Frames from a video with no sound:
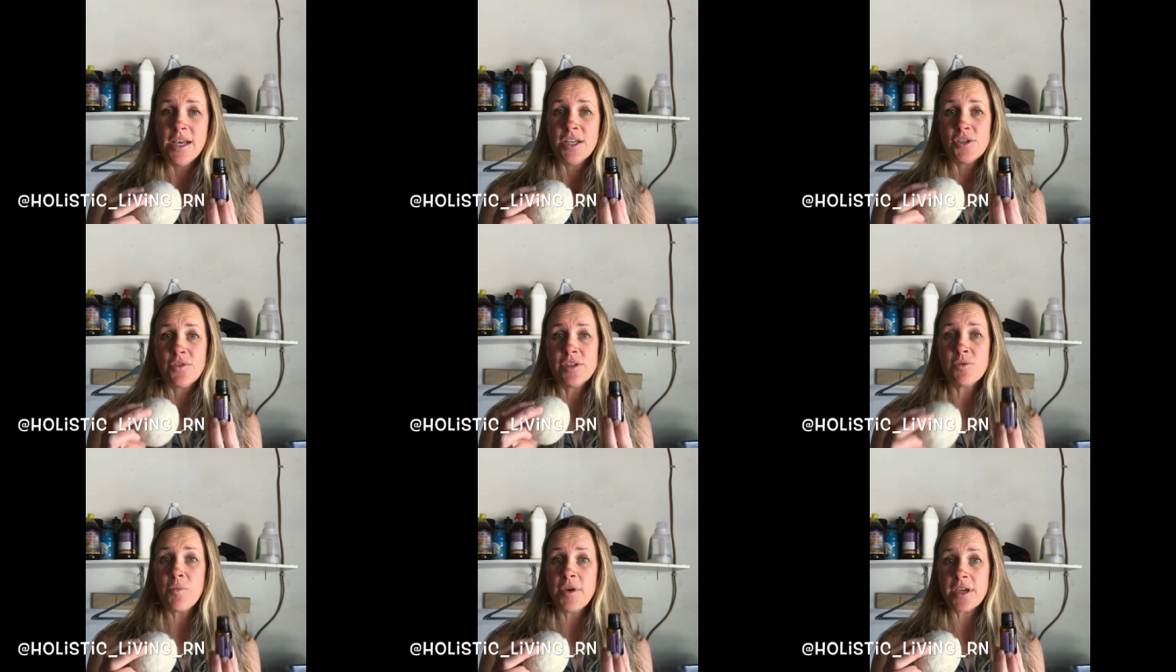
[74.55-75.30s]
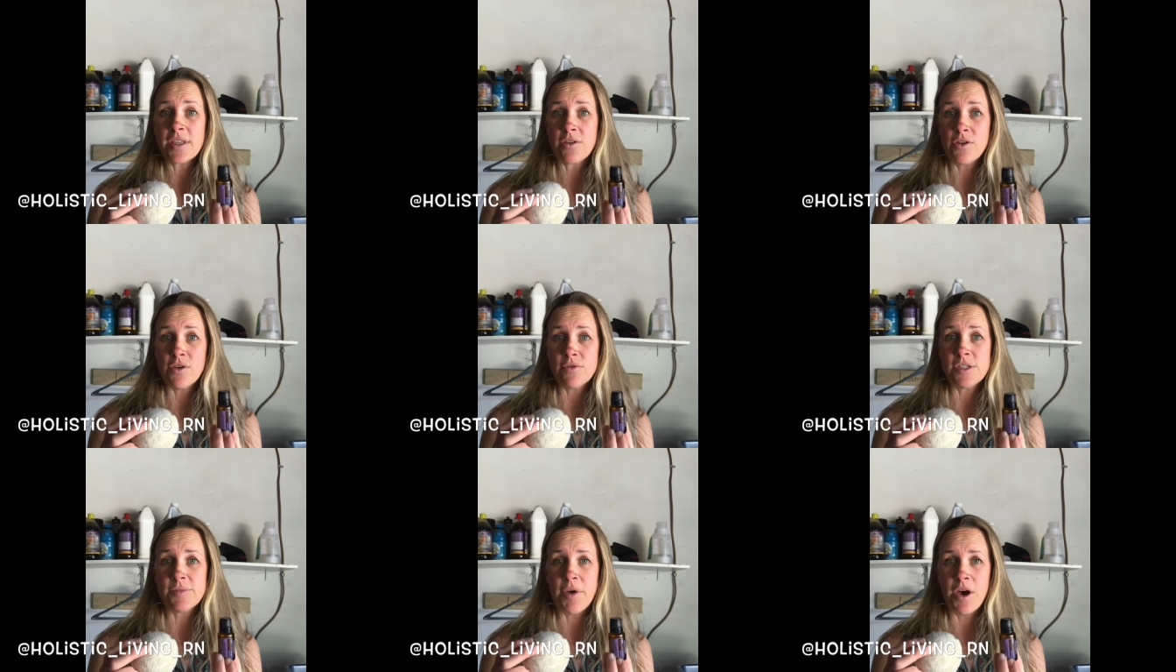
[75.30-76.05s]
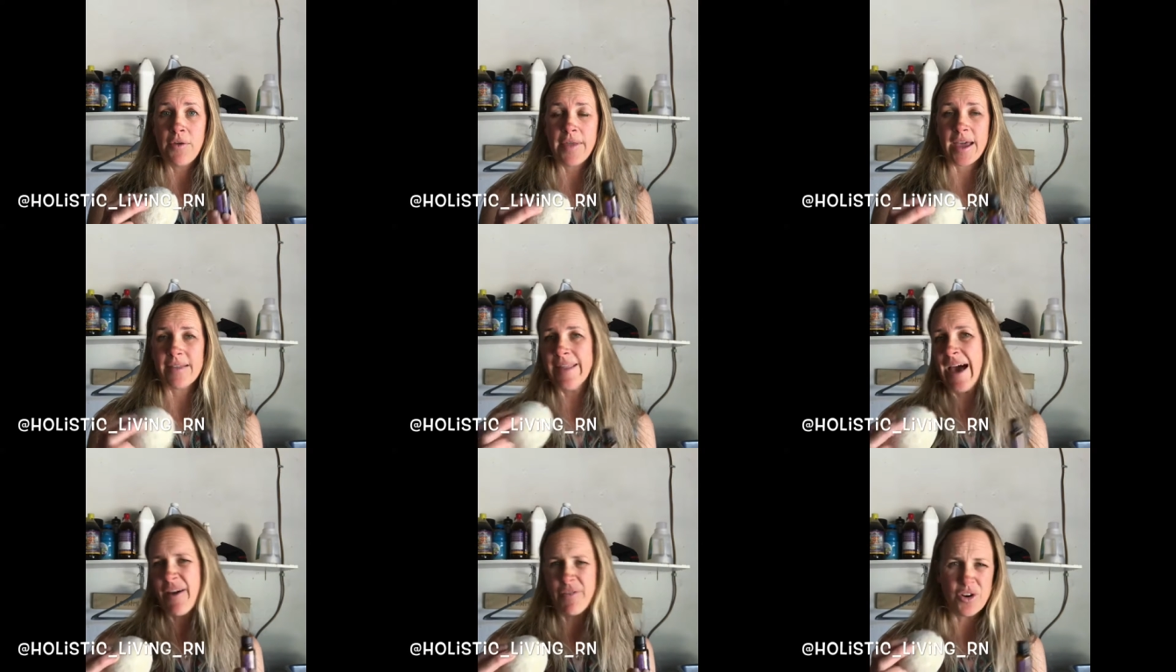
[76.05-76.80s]
So this will make the clothes smell like a
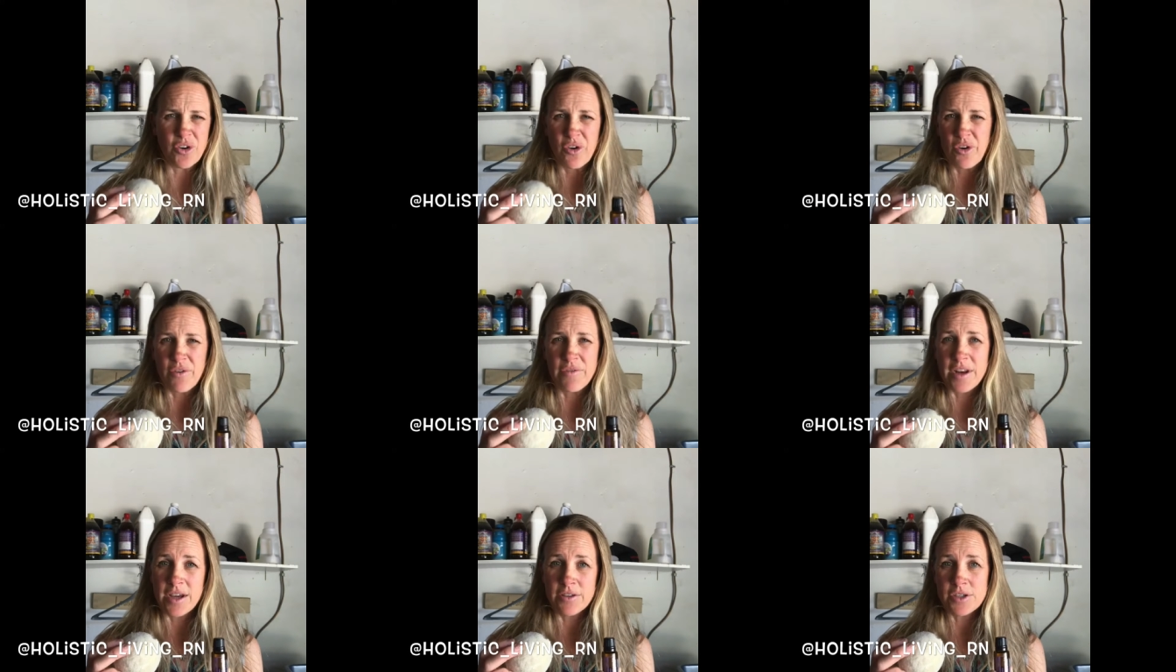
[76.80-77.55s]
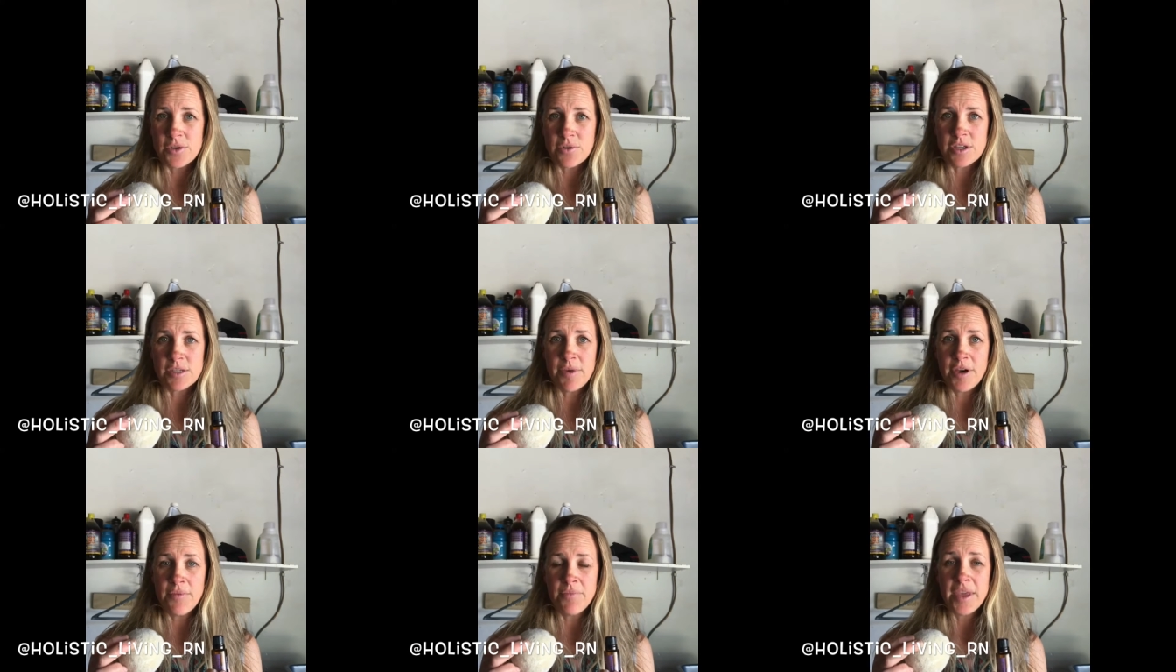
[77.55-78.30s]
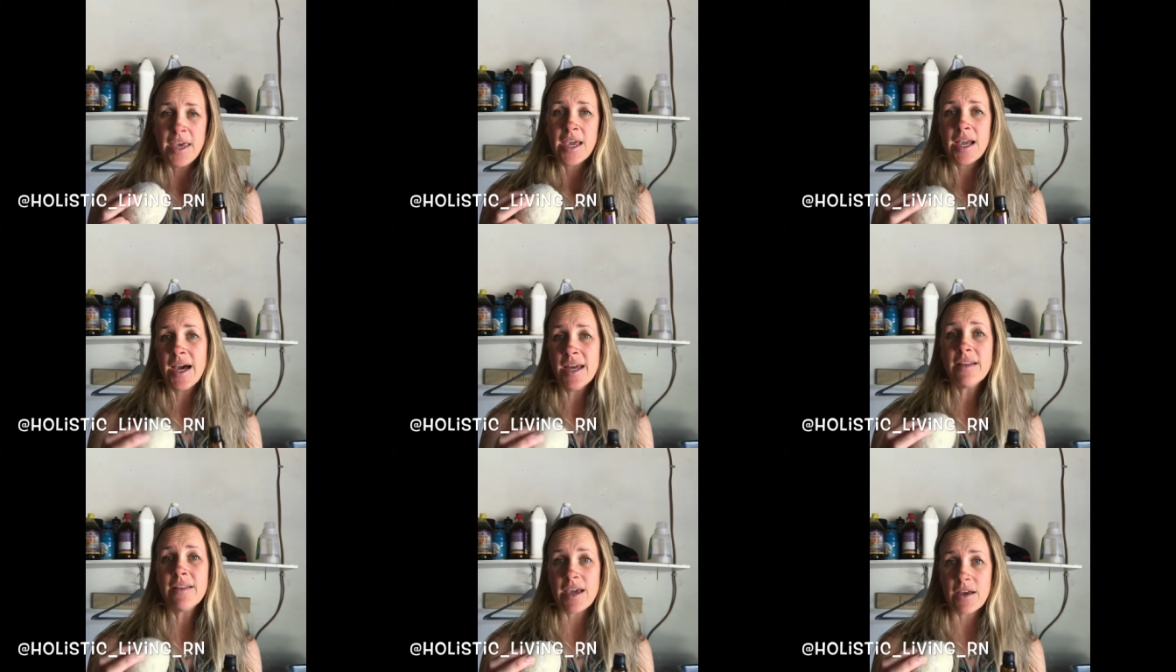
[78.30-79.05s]
lavender, vanilla sort of smell,
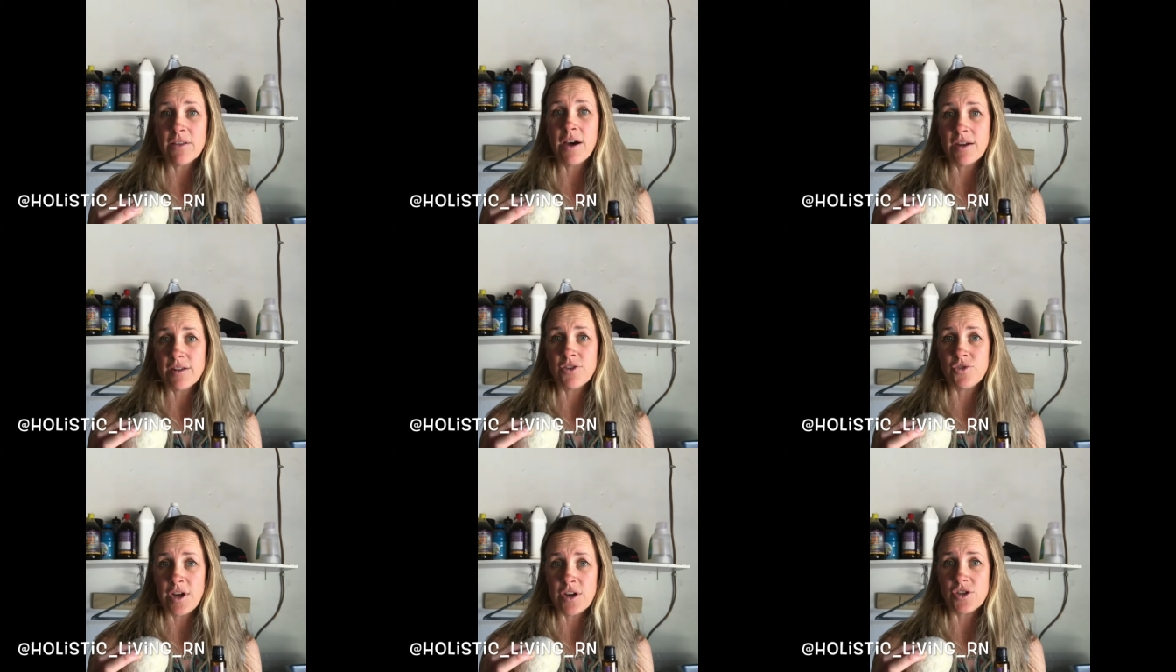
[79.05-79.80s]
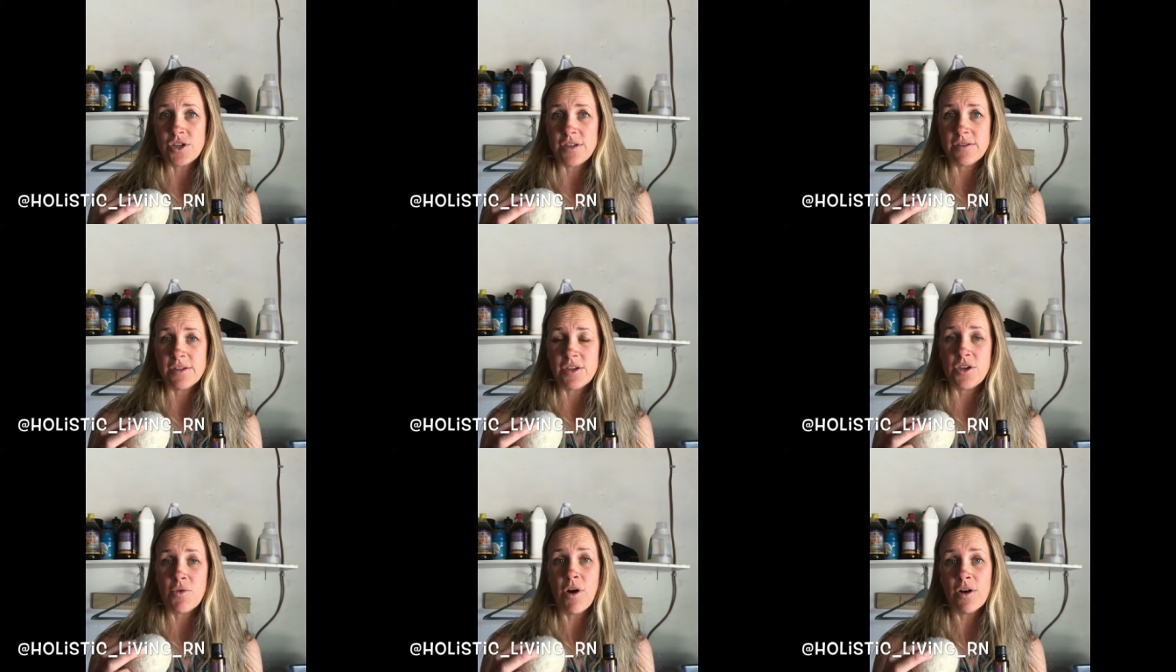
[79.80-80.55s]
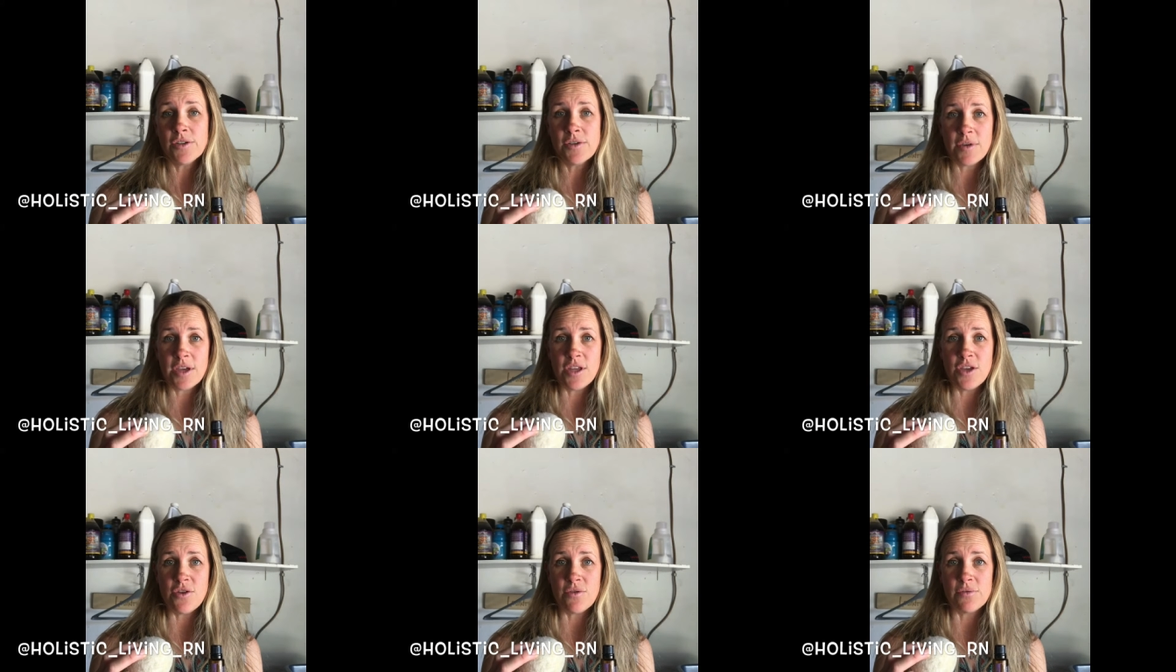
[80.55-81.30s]
kind of like a lot of the dryer sheets. You also
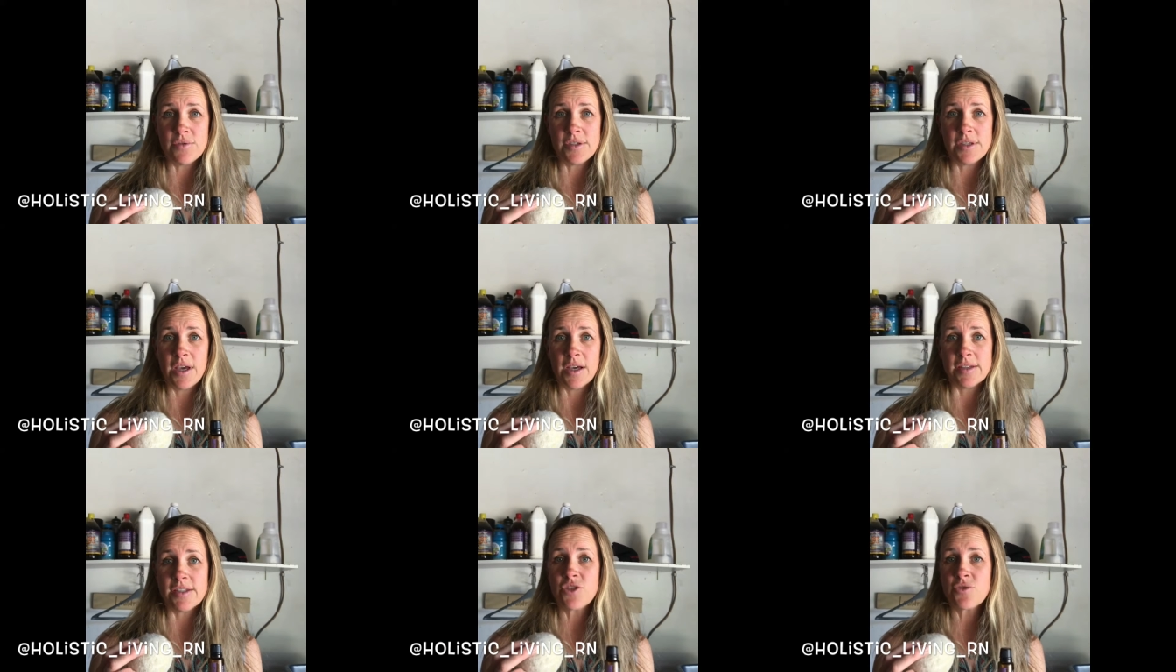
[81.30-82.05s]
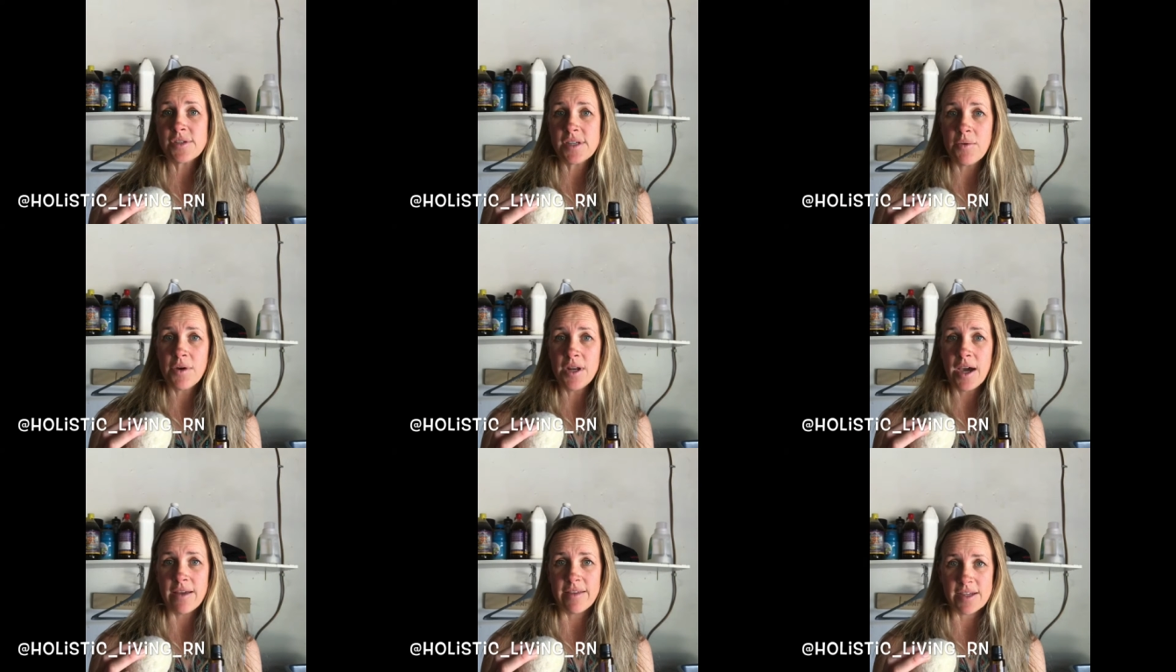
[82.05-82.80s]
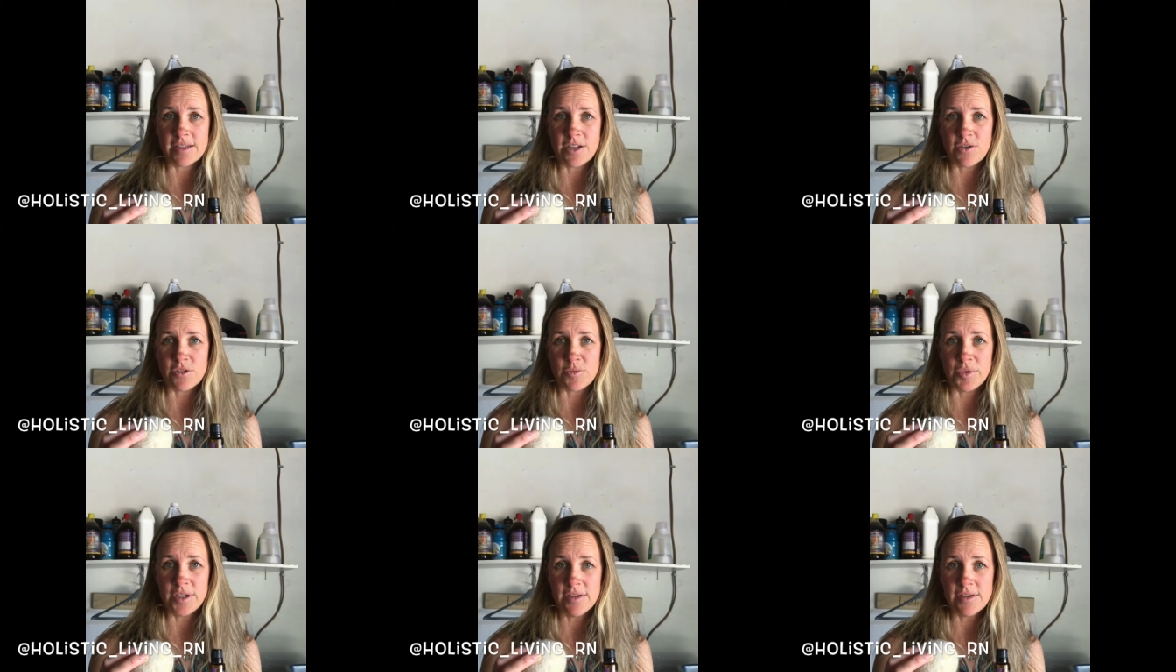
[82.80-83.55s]
can use a citrusy one. I like Citrus
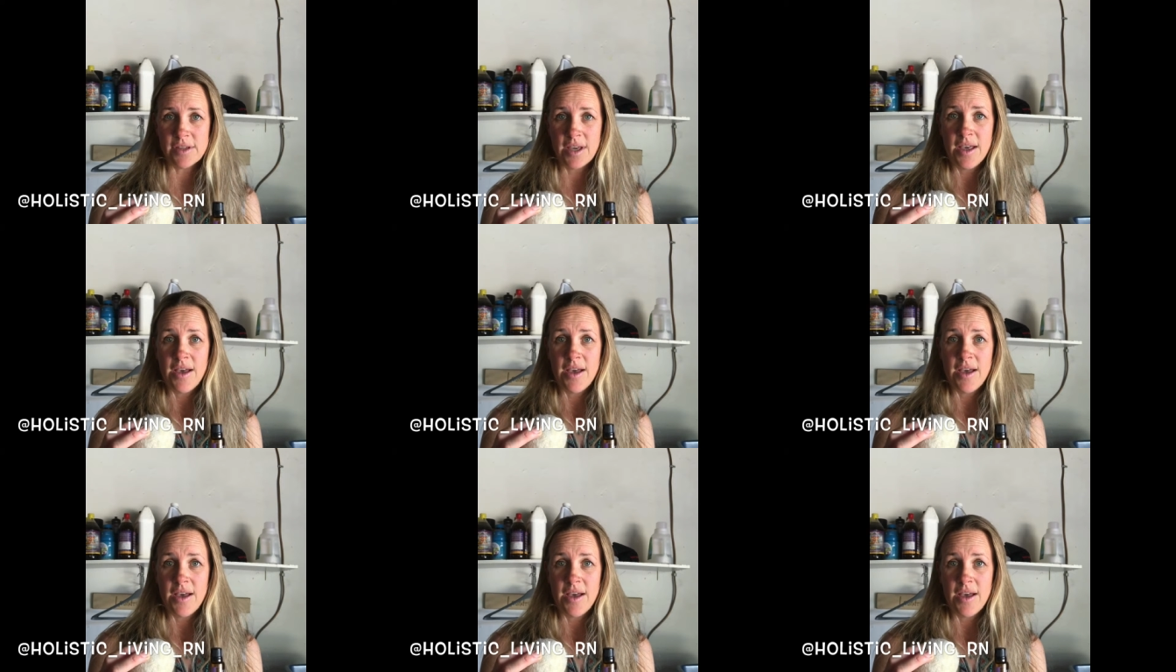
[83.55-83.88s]
Bliss.